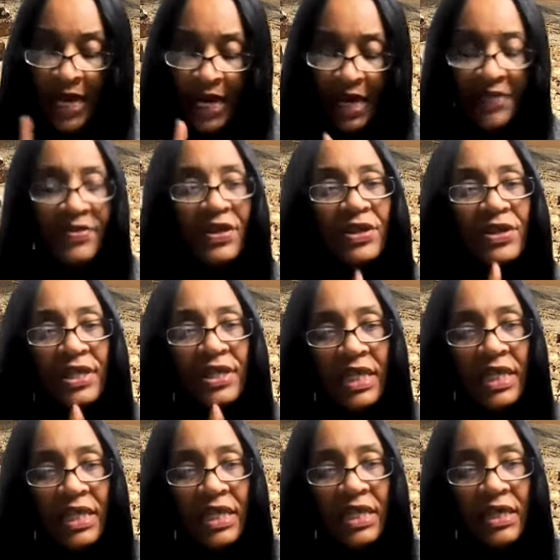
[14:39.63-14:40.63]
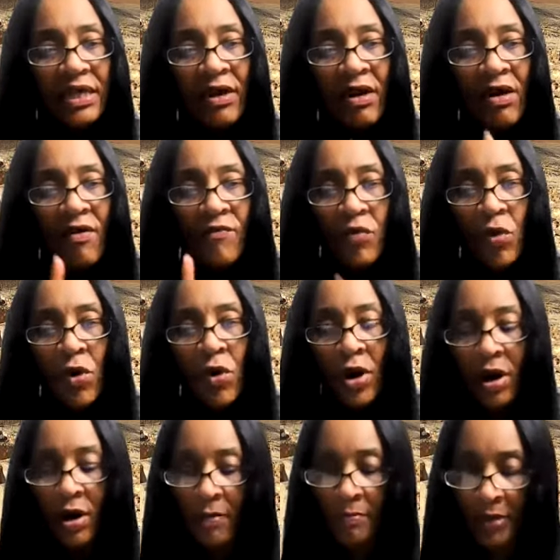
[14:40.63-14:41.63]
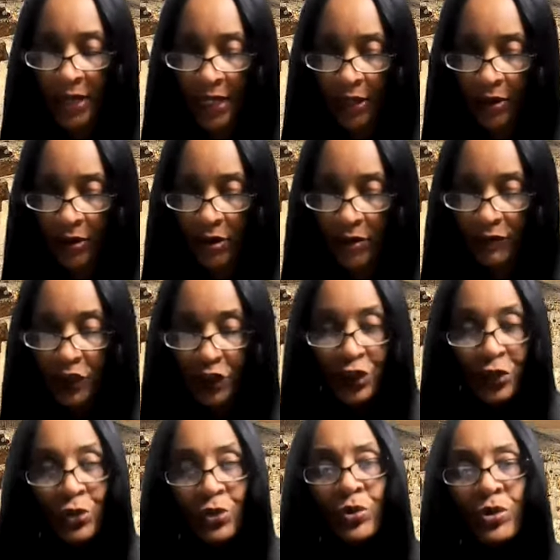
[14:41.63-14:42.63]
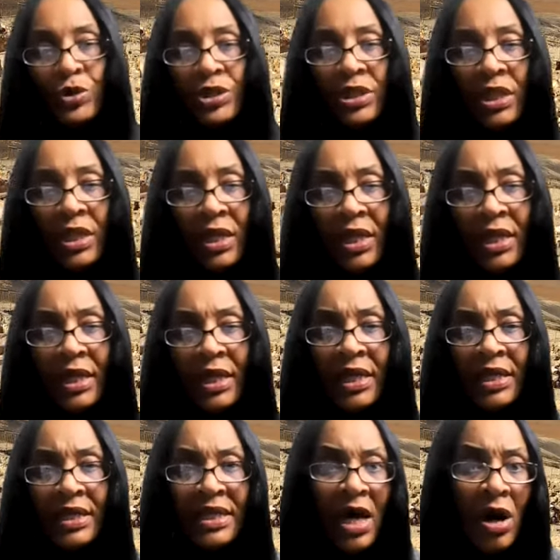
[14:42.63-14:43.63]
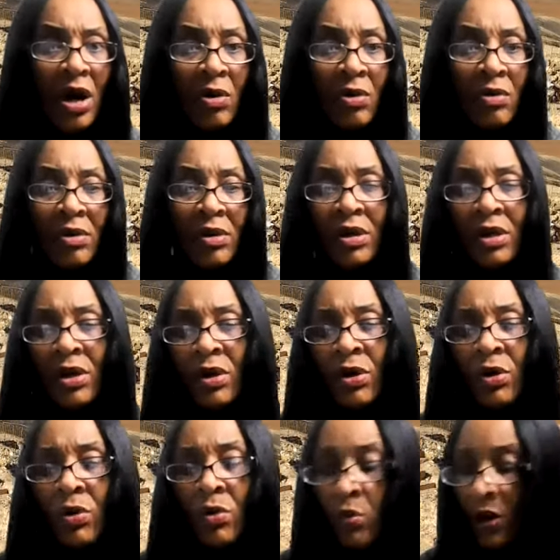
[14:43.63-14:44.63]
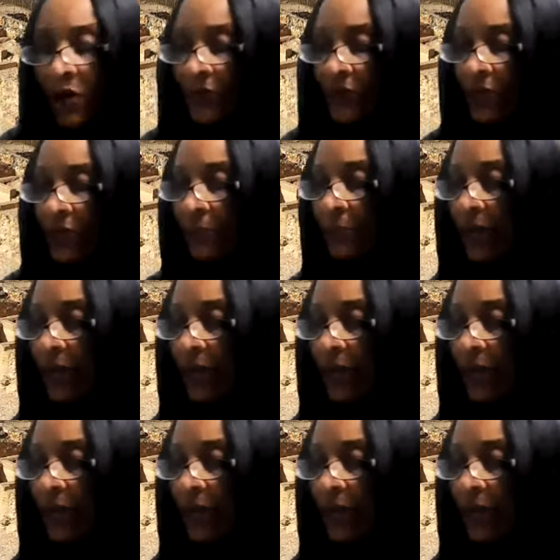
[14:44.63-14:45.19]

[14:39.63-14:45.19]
and the needy for a pair of shoes. Now, one thing